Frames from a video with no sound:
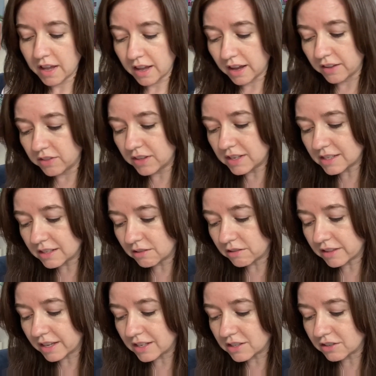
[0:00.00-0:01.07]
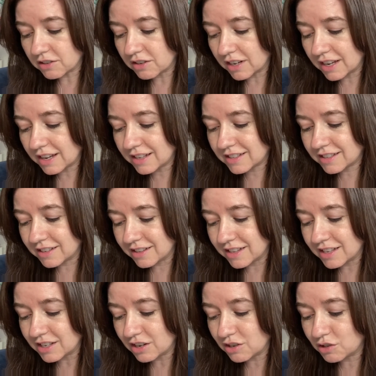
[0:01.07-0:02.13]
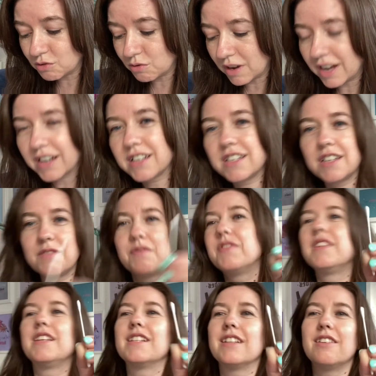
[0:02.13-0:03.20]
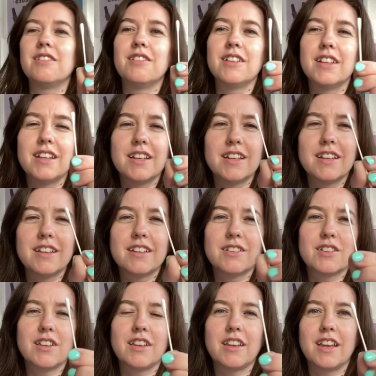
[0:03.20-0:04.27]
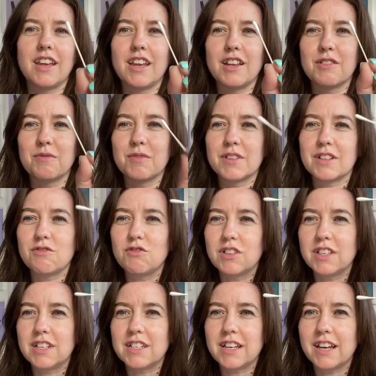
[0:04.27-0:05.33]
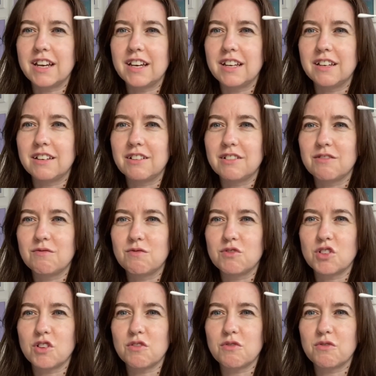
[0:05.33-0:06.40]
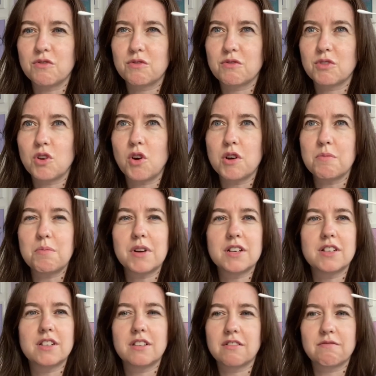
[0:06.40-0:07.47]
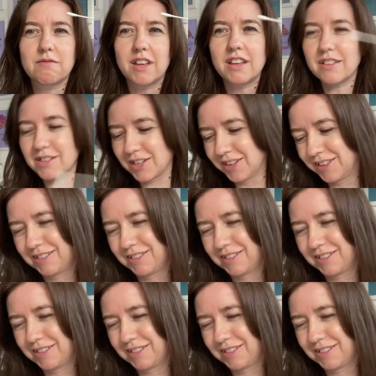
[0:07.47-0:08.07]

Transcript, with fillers: And these little things are great. These are so handy. These little uh, really tiny sort of cotton bud things.